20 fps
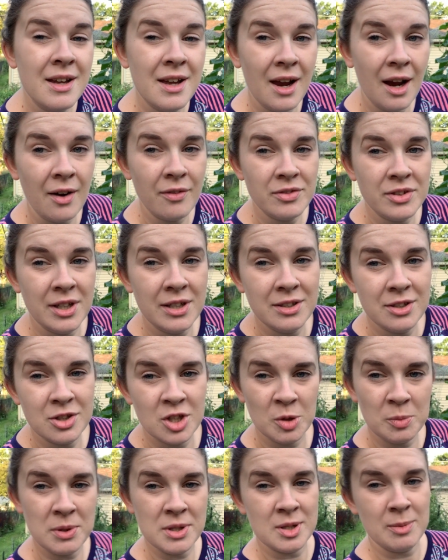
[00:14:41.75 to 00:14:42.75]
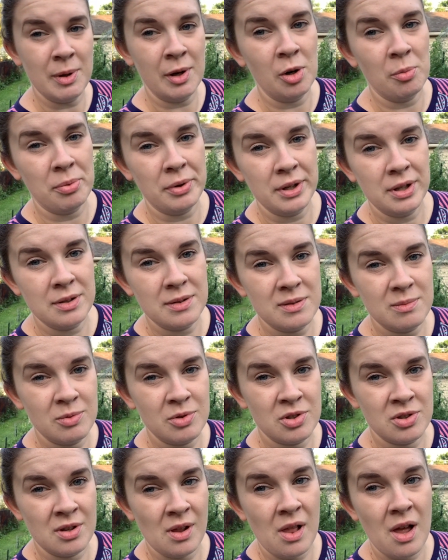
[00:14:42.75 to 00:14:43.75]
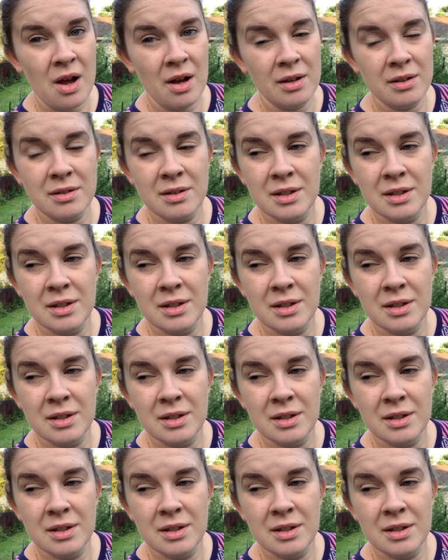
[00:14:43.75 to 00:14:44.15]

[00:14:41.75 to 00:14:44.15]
I have 10 determinate tomato plants, which is a lot.